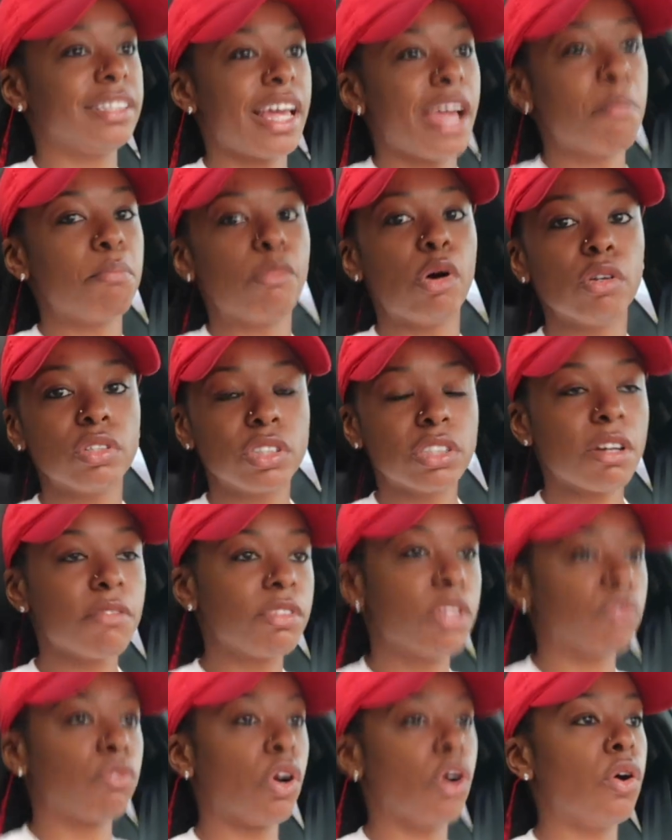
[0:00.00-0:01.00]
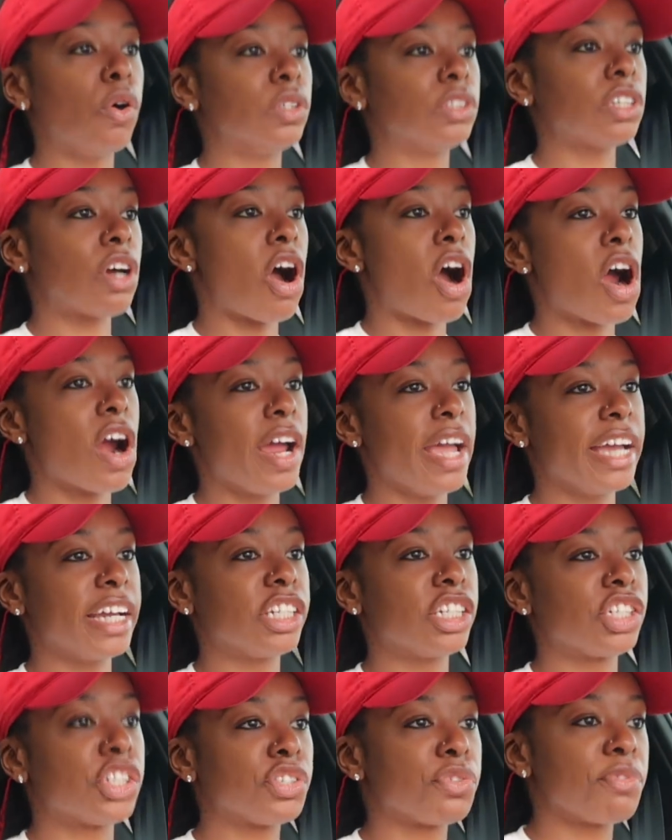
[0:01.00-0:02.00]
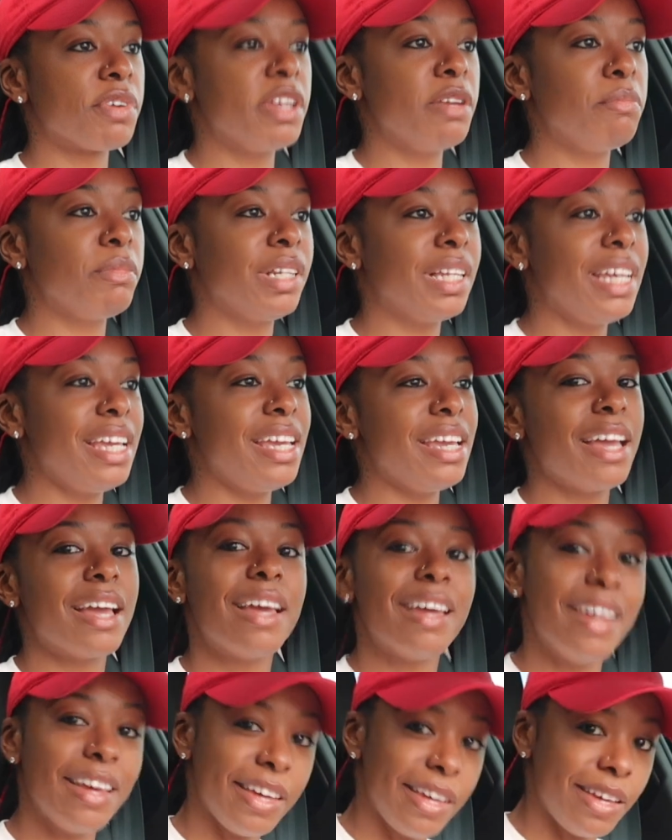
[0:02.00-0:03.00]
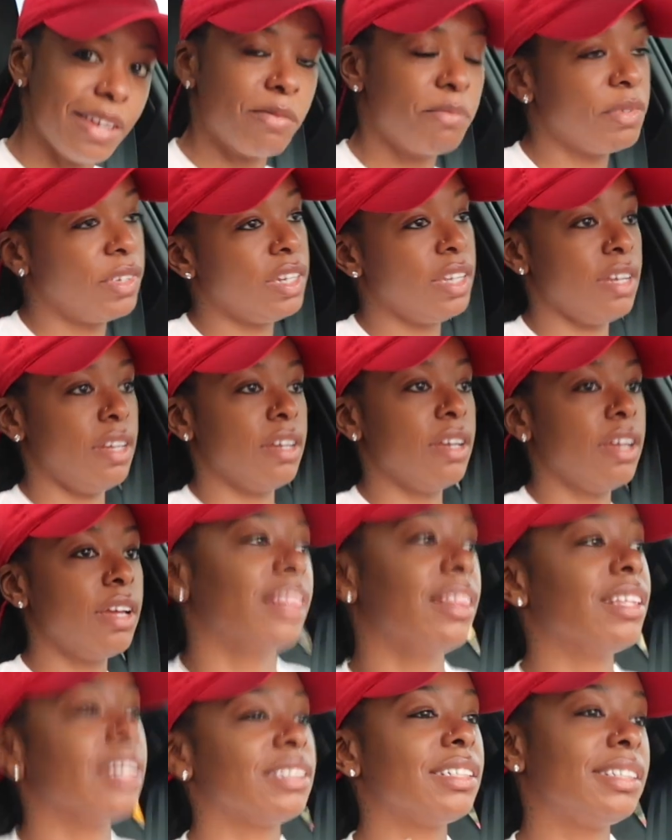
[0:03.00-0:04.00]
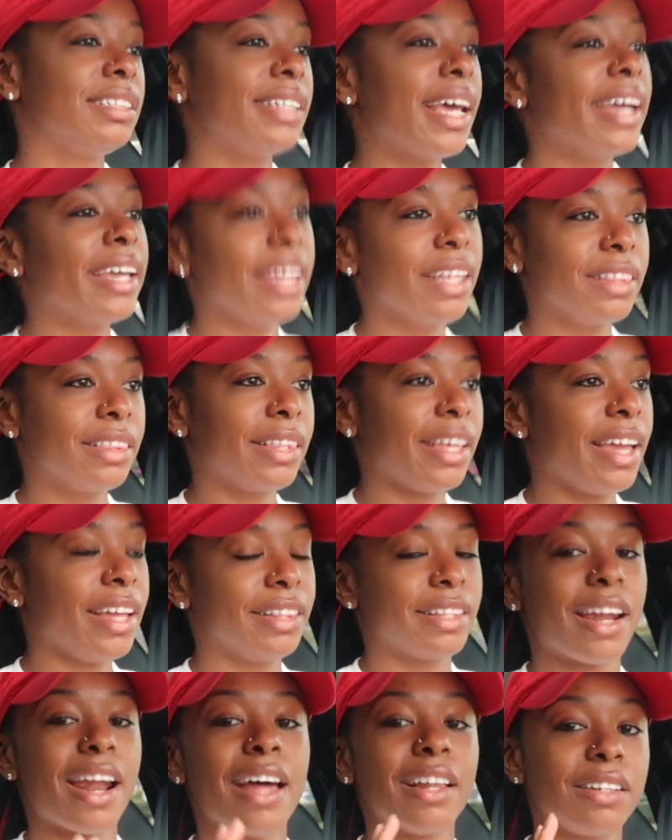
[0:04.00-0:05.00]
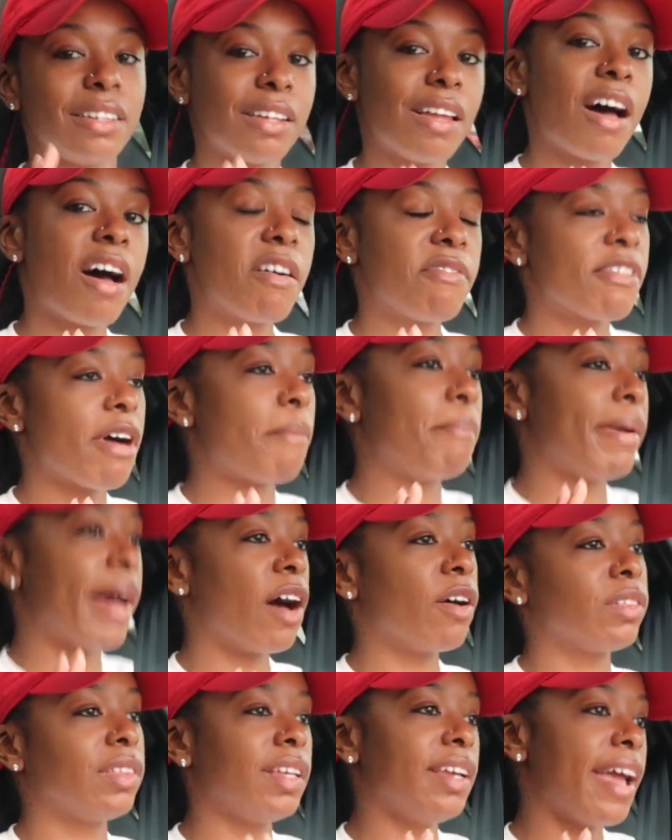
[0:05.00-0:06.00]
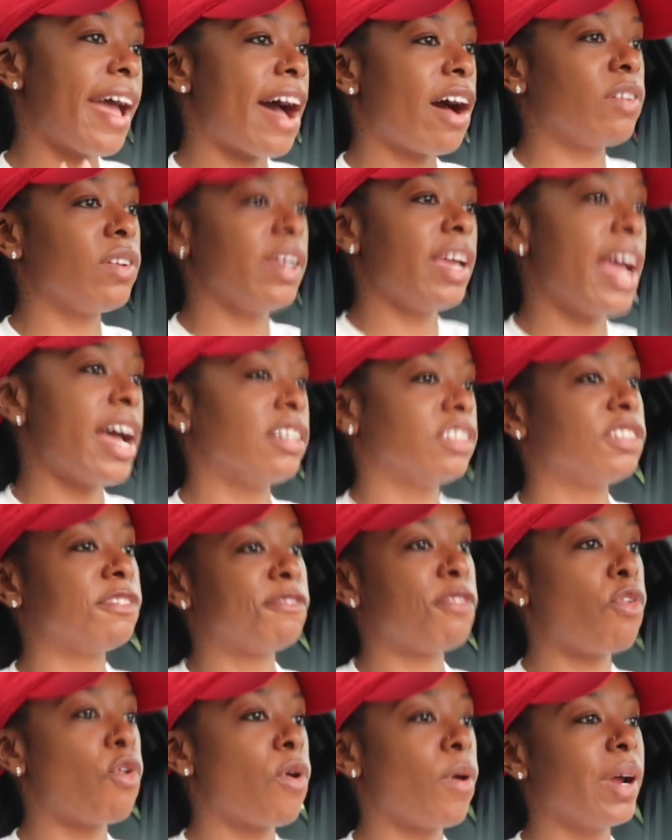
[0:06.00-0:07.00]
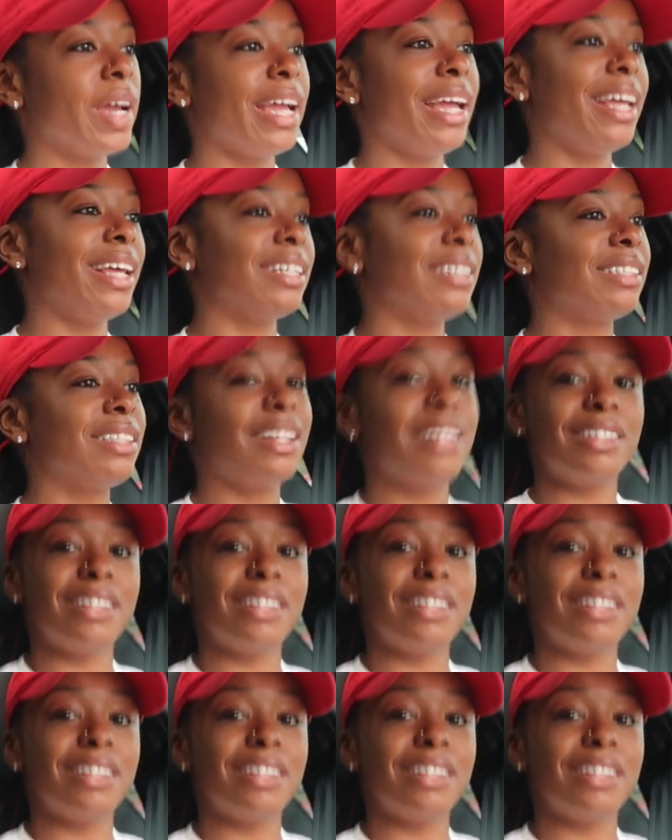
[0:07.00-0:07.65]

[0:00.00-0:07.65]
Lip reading: that most of the roads are extremely empty. The second thing that I love about the Audi S4 is the